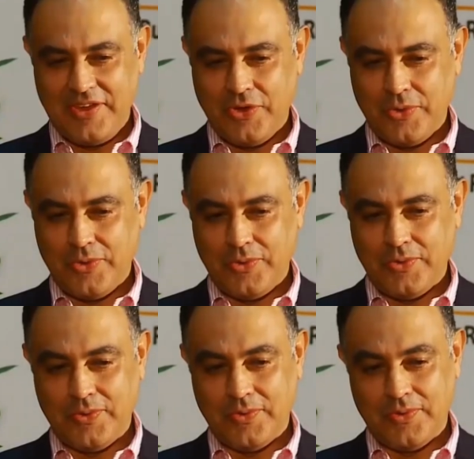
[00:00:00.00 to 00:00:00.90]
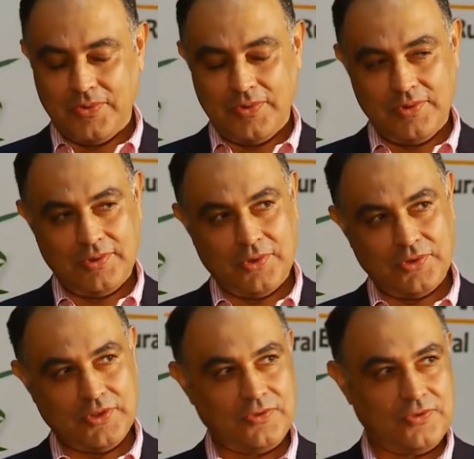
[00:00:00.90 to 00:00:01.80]

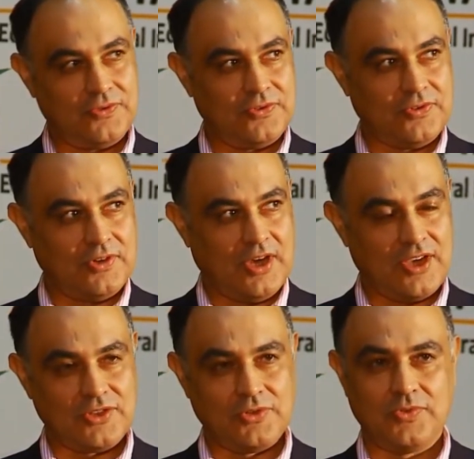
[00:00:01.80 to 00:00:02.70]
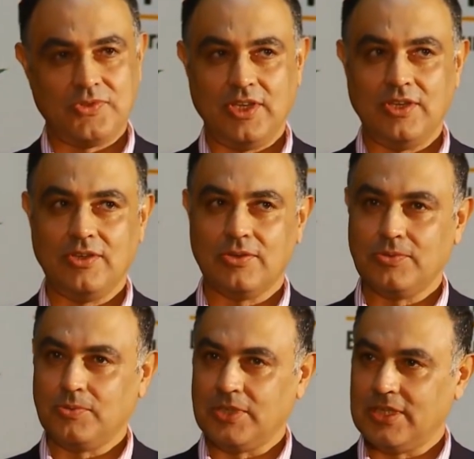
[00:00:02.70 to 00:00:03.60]
Those of us who've seen
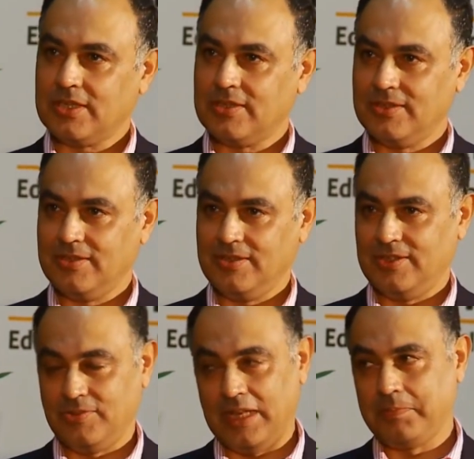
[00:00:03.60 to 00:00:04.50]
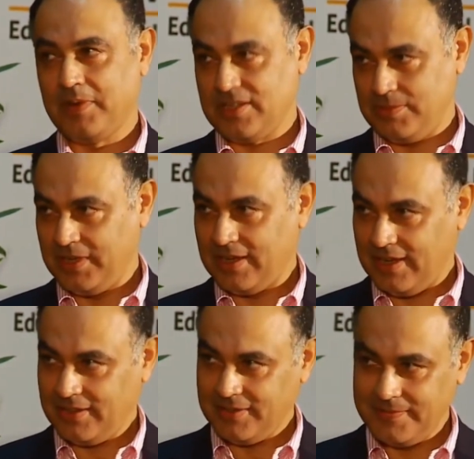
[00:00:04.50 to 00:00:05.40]
you work, it's well past
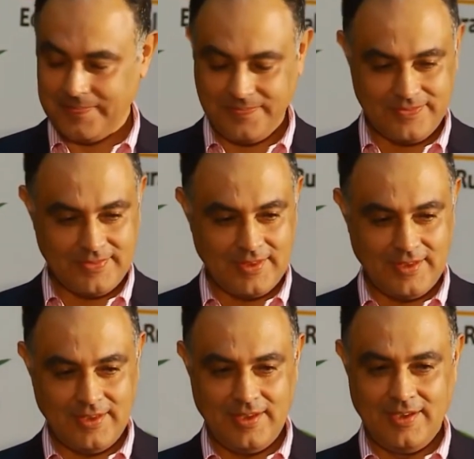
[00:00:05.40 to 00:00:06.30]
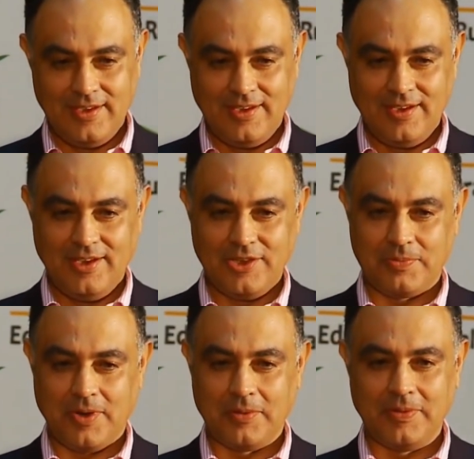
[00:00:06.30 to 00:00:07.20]
midnight.
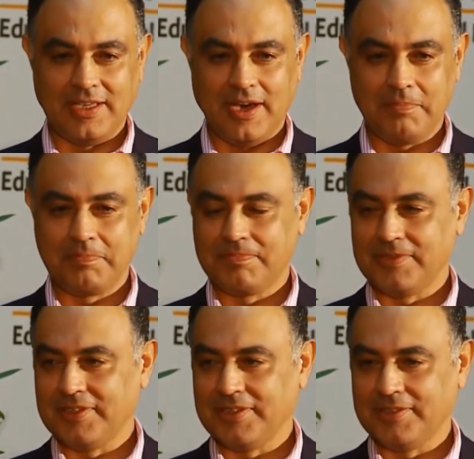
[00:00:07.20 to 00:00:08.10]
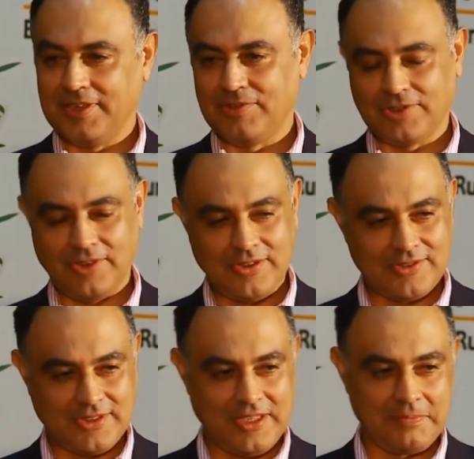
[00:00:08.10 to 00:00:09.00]
You're probably up, if at all you
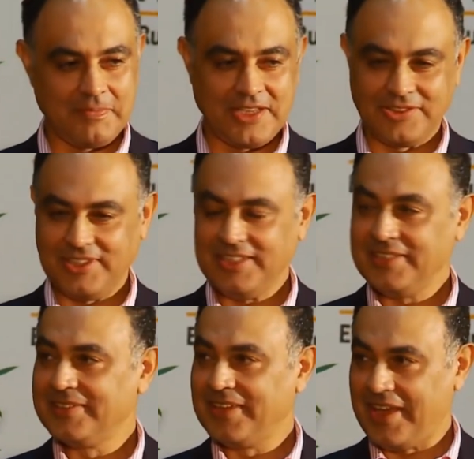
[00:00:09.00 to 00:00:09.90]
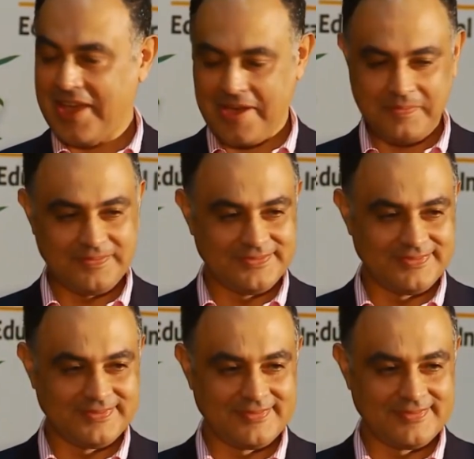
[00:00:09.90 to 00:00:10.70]
sleep, by 3 a.m.